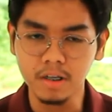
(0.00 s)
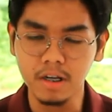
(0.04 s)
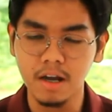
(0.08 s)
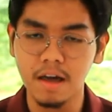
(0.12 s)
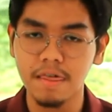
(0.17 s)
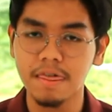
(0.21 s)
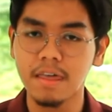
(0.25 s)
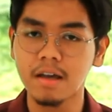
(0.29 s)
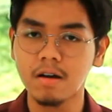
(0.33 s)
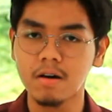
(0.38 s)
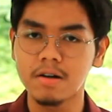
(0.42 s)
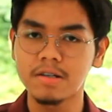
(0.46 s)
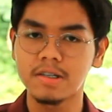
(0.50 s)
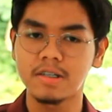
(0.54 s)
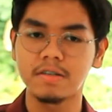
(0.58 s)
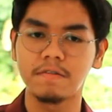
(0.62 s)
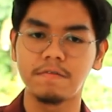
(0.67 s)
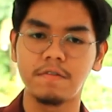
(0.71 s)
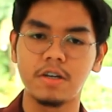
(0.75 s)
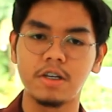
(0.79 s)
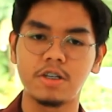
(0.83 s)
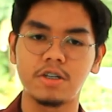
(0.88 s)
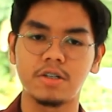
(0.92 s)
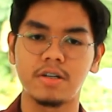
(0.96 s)
their
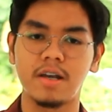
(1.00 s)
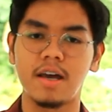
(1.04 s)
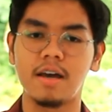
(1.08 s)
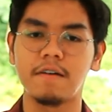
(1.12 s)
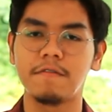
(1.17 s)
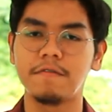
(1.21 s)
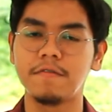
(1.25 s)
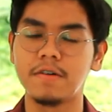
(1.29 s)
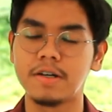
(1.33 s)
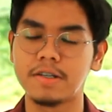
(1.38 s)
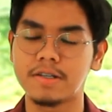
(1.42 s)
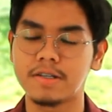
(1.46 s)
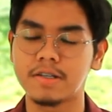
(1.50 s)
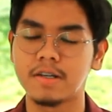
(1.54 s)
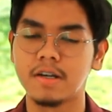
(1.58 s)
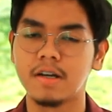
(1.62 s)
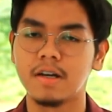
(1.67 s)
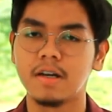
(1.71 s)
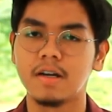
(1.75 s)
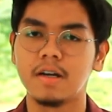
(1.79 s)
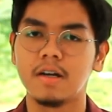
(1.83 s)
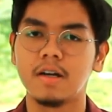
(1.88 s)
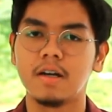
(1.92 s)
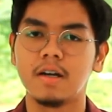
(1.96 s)
conservation efforts
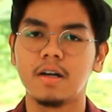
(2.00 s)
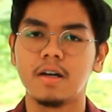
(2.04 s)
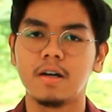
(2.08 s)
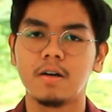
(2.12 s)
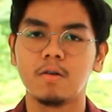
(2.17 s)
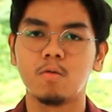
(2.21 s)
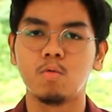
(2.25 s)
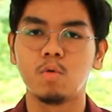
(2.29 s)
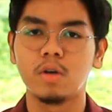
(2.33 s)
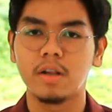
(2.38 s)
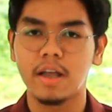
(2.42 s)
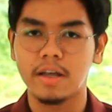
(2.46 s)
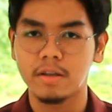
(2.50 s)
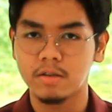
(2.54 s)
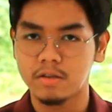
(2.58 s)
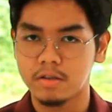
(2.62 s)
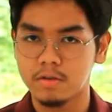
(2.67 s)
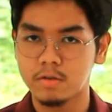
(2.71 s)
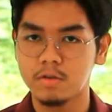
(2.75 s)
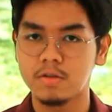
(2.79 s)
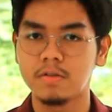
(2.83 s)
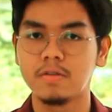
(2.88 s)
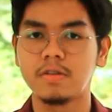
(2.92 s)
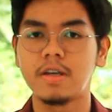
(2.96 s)
will
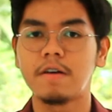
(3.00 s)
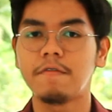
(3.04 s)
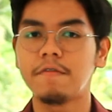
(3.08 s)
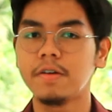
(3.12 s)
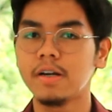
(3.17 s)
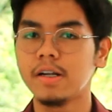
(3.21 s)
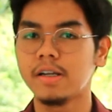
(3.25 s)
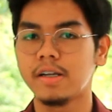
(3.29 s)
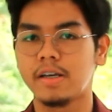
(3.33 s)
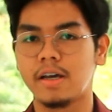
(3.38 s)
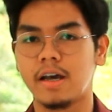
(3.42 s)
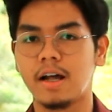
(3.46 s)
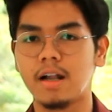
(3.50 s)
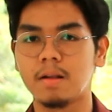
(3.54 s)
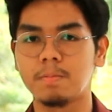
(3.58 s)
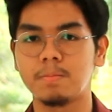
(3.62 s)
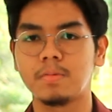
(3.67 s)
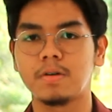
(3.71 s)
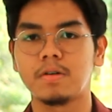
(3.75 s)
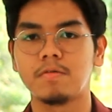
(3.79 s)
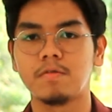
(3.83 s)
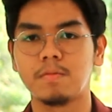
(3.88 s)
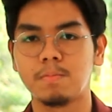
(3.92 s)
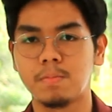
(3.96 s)
definitely help
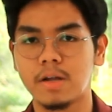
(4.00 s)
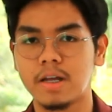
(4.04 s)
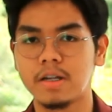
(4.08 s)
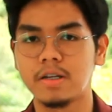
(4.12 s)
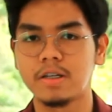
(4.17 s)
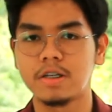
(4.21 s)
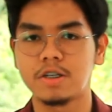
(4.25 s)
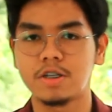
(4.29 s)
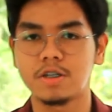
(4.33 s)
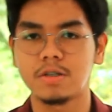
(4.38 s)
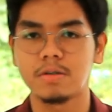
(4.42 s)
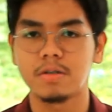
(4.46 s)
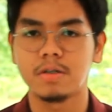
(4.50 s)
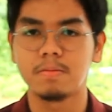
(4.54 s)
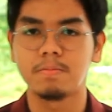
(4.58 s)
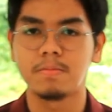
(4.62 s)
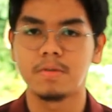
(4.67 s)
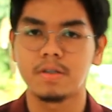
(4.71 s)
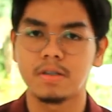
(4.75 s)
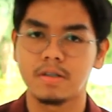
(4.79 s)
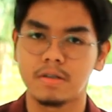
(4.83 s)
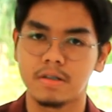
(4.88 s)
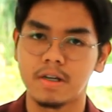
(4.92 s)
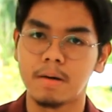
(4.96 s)
replenish the
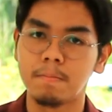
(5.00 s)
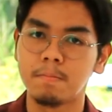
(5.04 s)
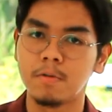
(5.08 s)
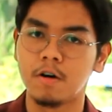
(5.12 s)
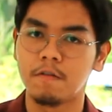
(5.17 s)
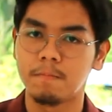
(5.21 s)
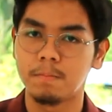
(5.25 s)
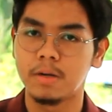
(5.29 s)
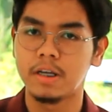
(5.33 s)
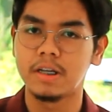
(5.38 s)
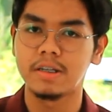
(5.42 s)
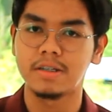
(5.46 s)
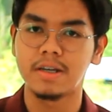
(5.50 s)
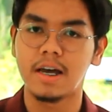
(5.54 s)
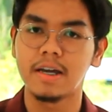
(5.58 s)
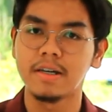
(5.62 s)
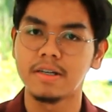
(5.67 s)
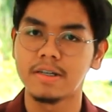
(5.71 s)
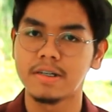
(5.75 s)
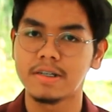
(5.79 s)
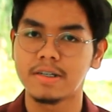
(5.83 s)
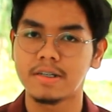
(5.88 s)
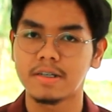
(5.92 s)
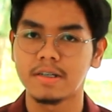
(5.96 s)
number of Malayan
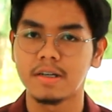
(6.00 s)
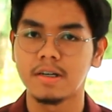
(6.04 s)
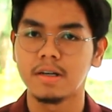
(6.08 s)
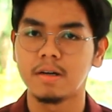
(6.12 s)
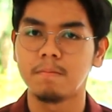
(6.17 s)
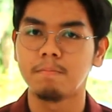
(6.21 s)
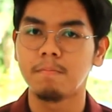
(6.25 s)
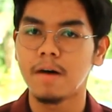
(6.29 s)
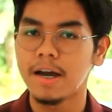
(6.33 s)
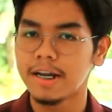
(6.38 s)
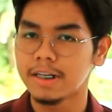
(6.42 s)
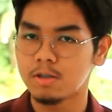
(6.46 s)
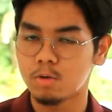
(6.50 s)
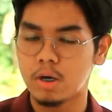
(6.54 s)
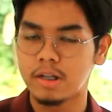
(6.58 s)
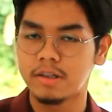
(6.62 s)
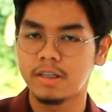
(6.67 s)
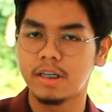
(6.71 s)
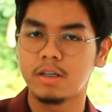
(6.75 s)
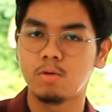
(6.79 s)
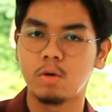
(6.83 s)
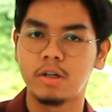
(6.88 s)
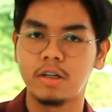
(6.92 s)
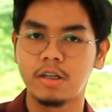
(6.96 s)
tigers by
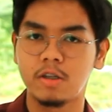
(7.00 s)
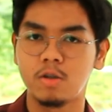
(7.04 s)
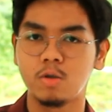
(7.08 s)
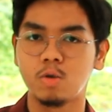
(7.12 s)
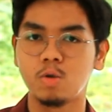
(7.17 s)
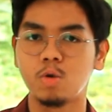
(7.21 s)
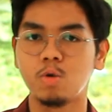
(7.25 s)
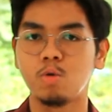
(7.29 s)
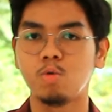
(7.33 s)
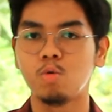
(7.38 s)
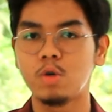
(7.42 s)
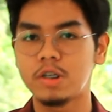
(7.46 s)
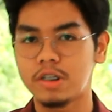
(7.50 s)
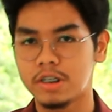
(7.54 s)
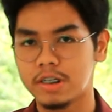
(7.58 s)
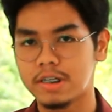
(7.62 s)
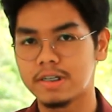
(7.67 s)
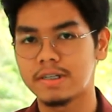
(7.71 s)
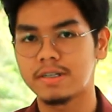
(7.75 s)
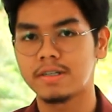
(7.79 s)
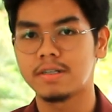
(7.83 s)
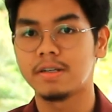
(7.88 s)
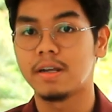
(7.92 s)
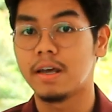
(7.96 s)
2022, which
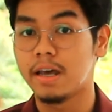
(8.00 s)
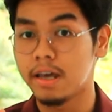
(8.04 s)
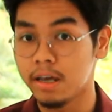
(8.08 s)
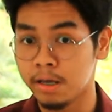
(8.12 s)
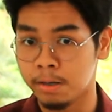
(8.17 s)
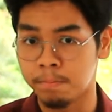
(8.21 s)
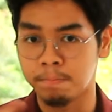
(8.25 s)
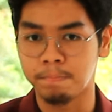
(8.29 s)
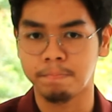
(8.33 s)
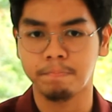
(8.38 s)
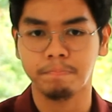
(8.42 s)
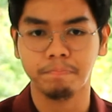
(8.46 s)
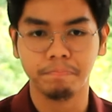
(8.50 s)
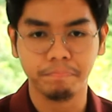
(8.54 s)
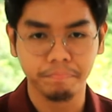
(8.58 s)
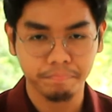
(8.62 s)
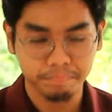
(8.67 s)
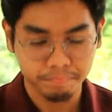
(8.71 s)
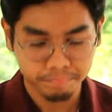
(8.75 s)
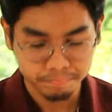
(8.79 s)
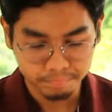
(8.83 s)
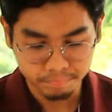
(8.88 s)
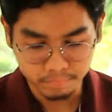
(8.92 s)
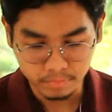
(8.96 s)
is the aim.
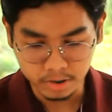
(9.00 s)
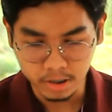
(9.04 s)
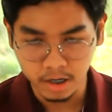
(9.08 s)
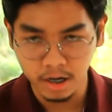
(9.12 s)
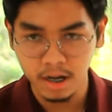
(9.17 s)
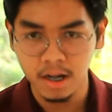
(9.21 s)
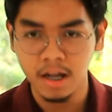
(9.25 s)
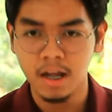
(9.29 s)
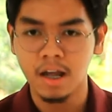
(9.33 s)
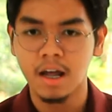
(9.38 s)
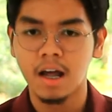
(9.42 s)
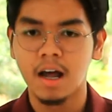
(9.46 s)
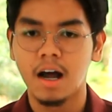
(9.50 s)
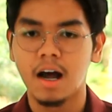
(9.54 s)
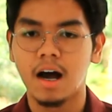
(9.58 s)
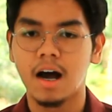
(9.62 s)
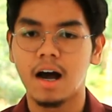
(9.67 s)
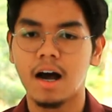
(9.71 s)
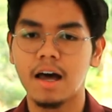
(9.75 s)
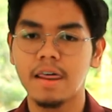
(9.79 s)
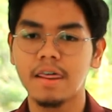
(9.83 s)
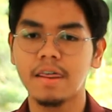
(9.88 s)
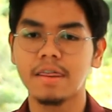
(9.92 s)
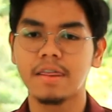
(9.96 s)

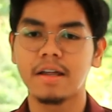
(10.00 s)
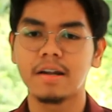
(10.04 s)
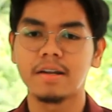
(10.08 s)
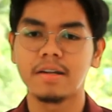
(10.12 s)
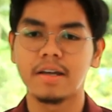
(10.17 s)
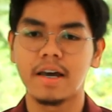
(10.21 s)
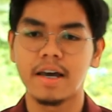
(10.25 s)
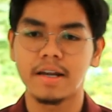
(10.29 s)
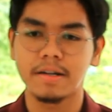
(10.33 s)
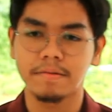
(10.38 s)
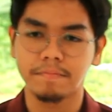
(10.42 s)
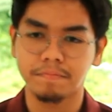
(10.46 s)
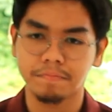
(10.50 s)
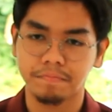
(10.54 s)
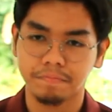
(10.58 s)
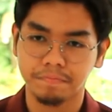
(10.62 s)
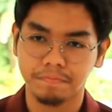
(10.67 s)
Other than that,